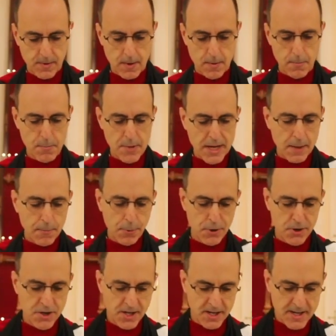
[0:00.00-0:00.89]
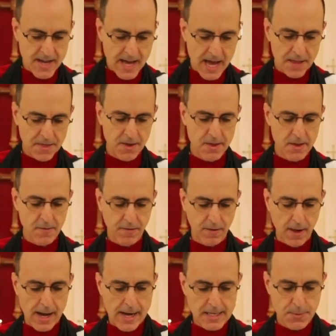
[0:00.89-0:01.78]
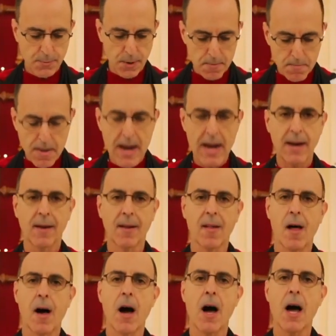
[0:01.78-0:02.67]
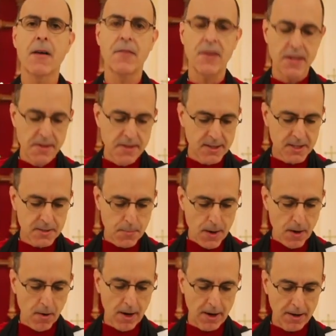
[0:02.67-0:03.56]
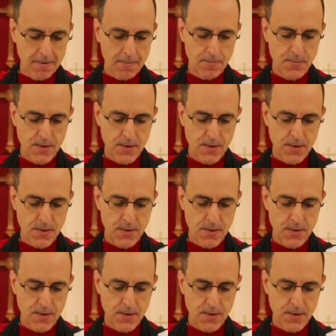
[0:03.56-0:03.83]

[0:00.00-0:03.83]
being put to death in the flesh, but made alive in the spirit.